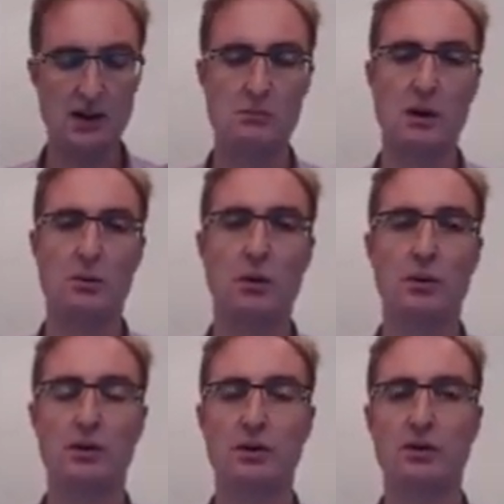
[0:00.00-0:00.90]
by what we
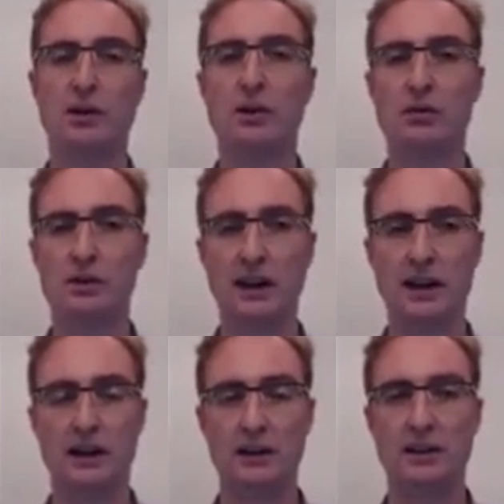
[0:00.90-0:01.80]
call the long
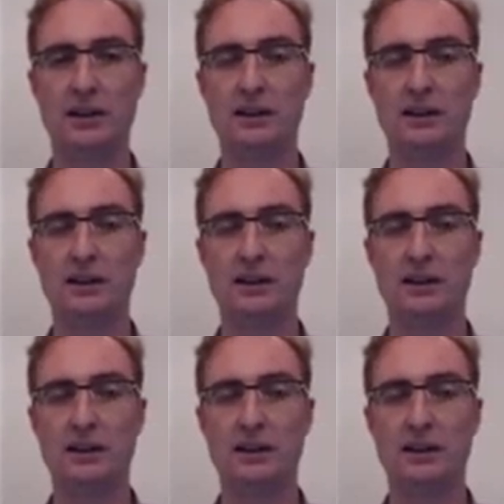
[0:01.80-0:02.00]
tail, in